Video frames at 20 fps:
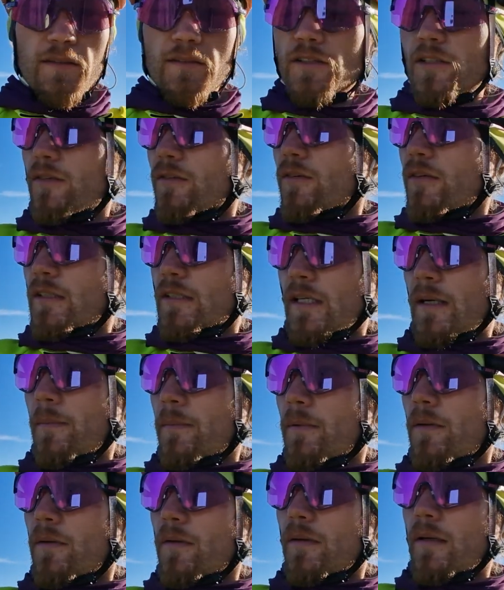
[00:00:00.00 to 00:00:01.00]
So for
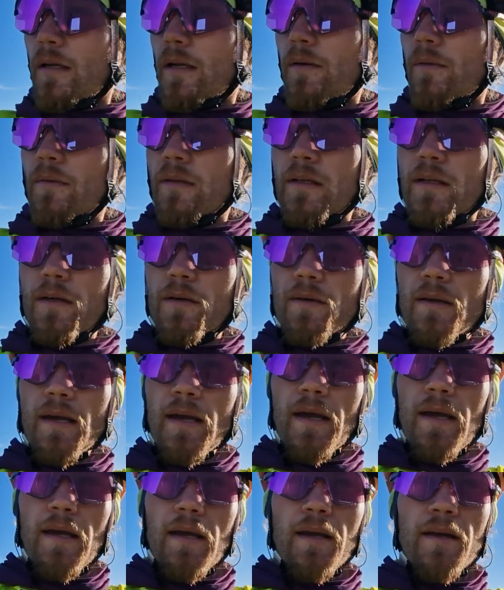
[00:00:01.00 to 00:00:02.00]
example, you know, in the
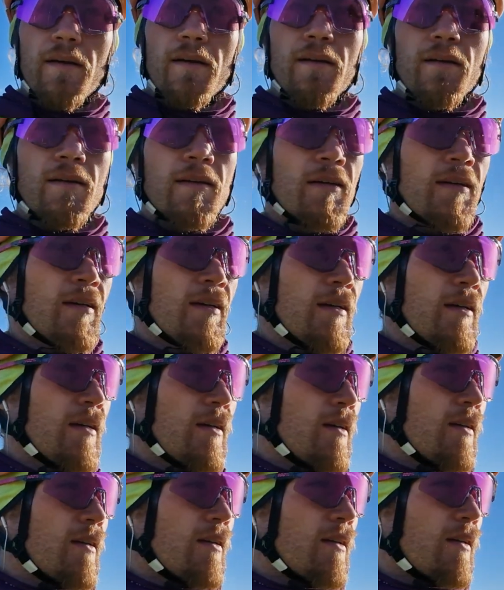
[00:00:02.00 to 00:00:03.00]
UK,
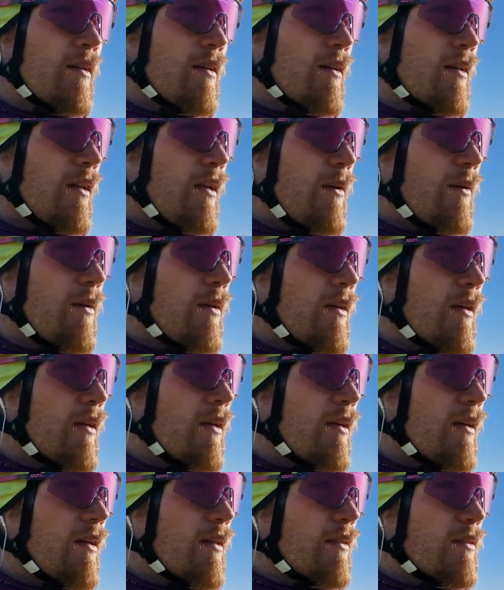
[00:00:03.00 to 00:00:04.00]
you know,
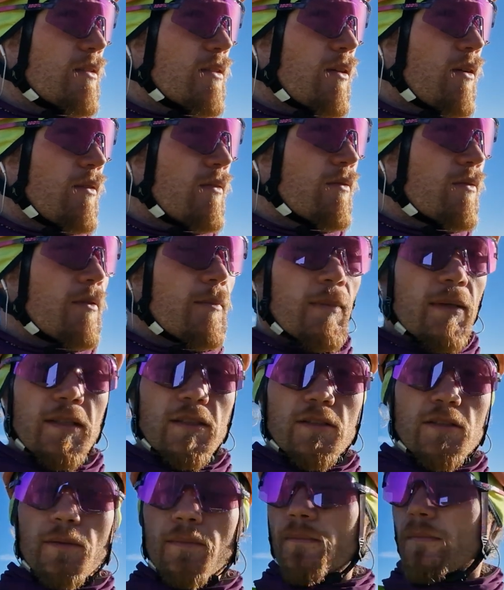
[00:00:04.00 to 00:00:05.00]
it's gone from like
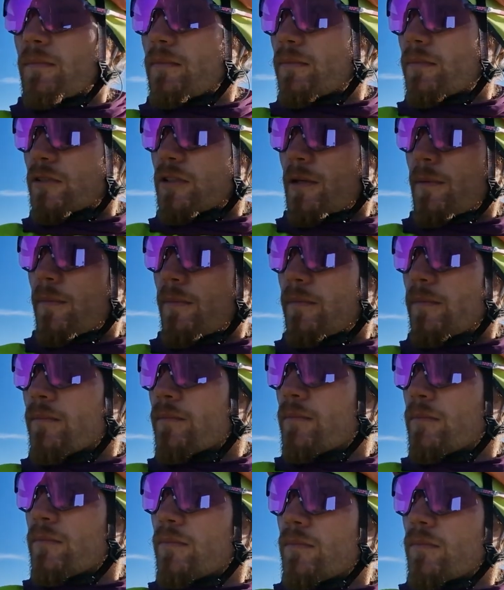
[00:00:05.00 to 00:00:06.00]
some
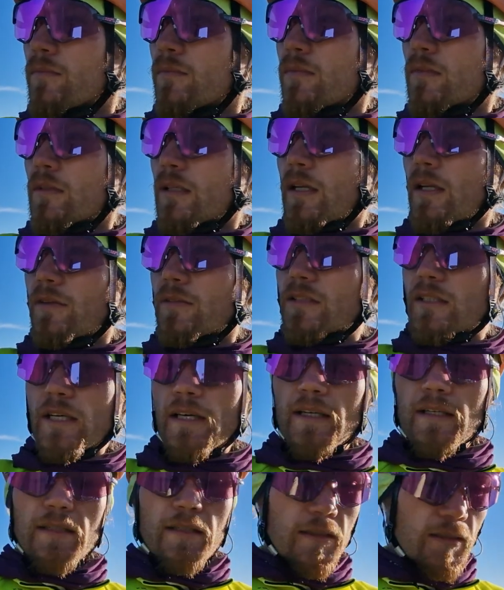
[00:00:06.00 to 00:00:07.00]
you know,
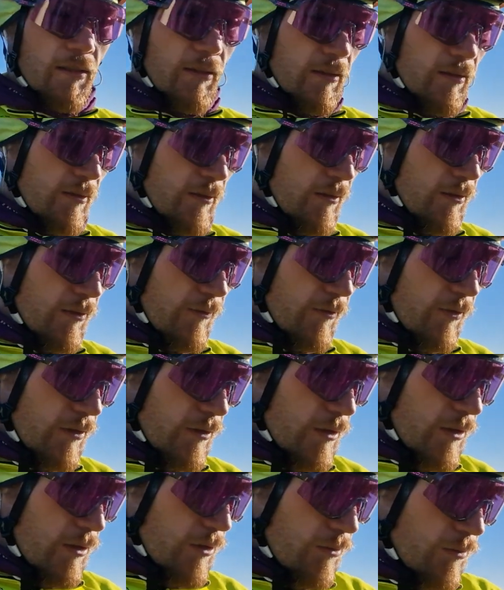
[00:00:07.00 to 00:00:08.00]
cycling
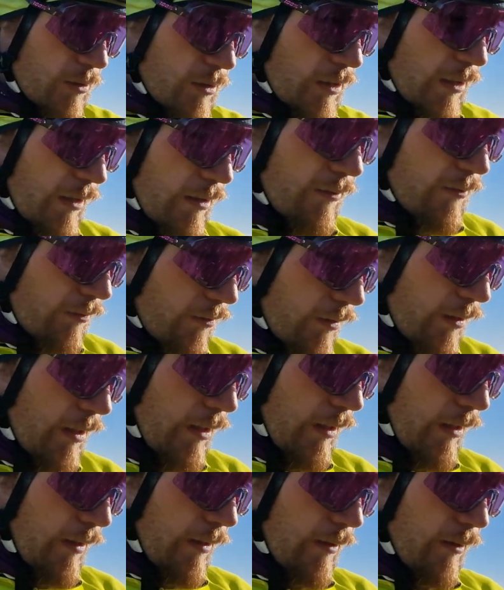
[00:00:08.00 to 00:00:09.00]
footage was like
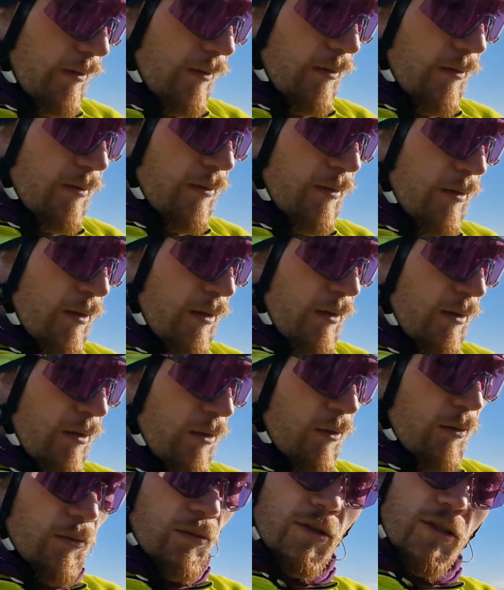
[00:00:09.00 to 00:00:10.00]
free and
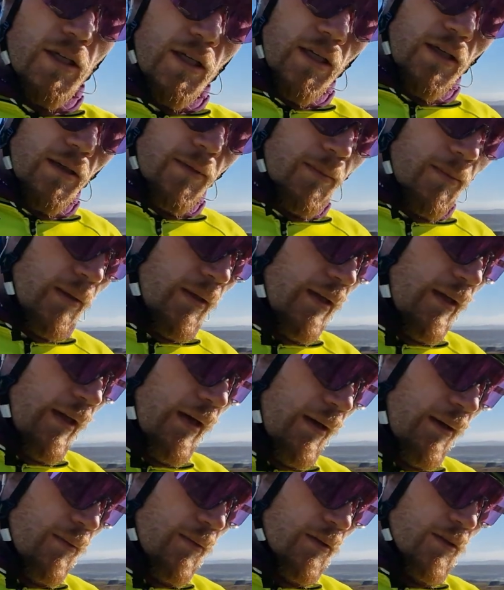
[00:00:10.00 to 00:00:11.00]
or cheap, and
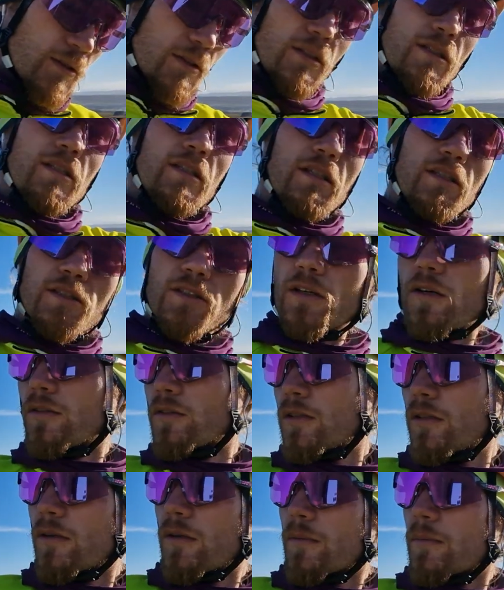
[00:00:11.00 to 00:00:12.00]
now it's suddenly shot
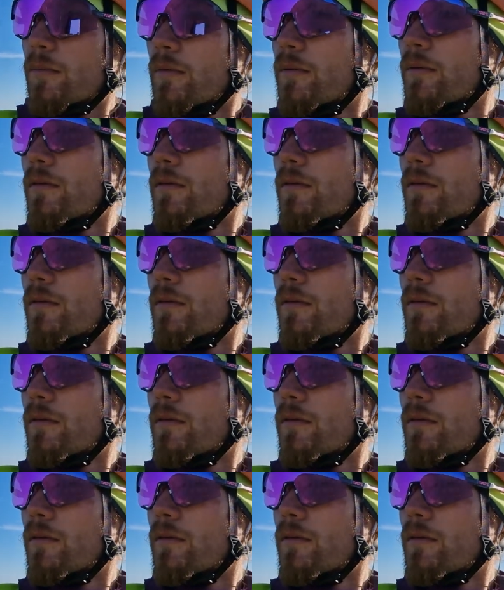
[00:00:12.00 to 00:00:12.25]
up